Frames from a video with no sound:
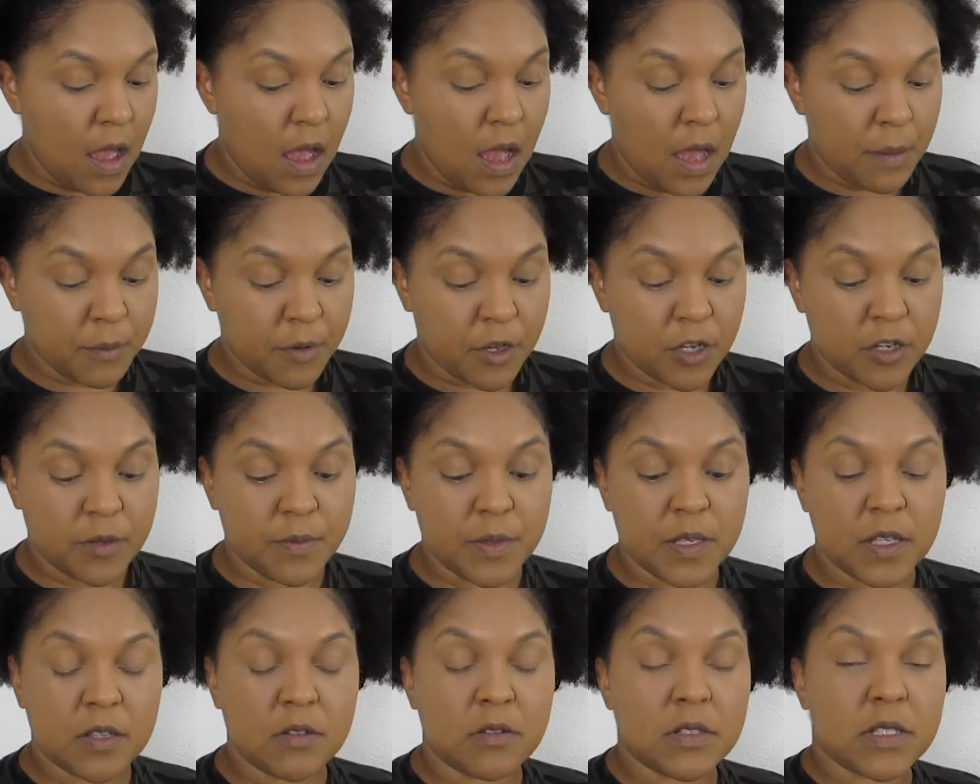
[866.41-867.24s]
I'm going to
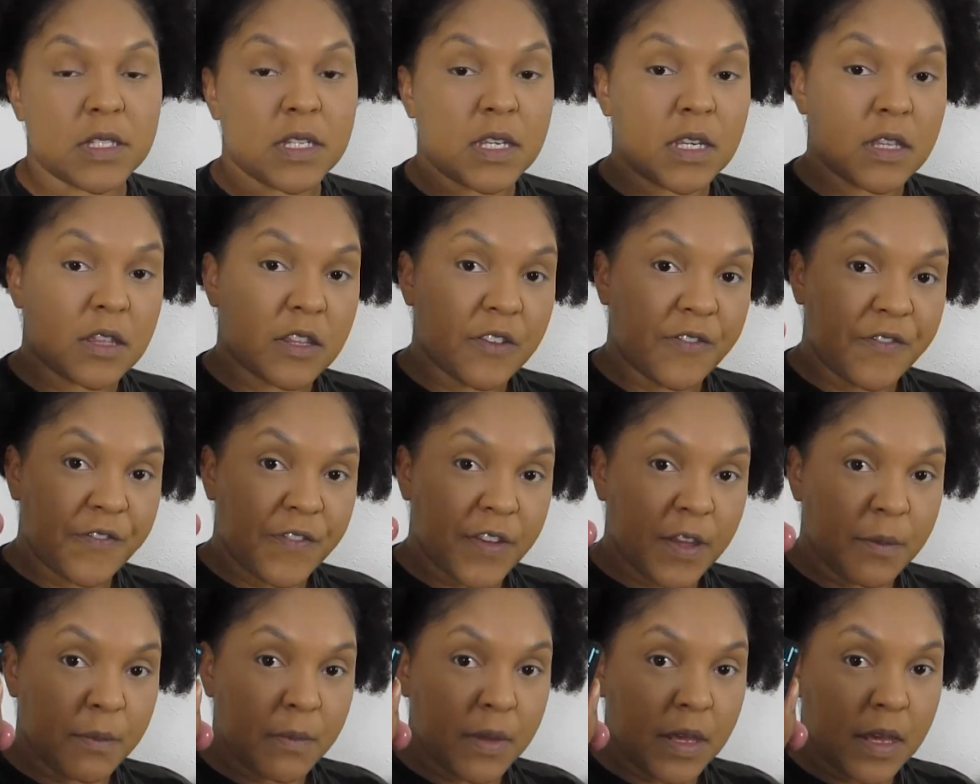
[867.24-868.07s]
be using the
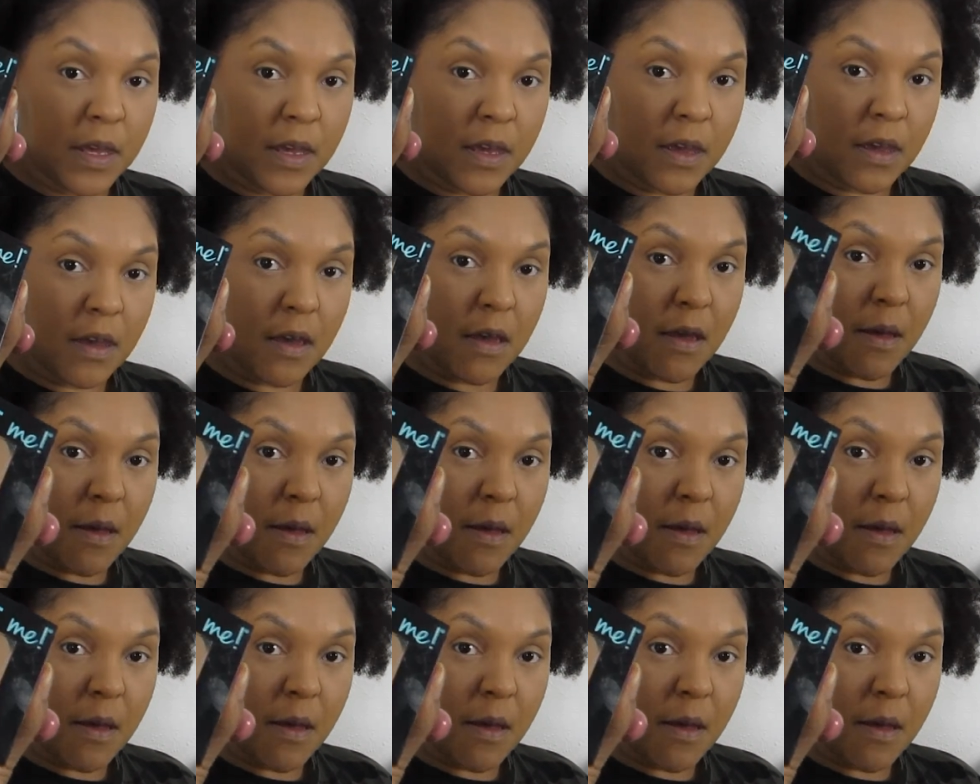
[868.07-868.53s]
Fit Me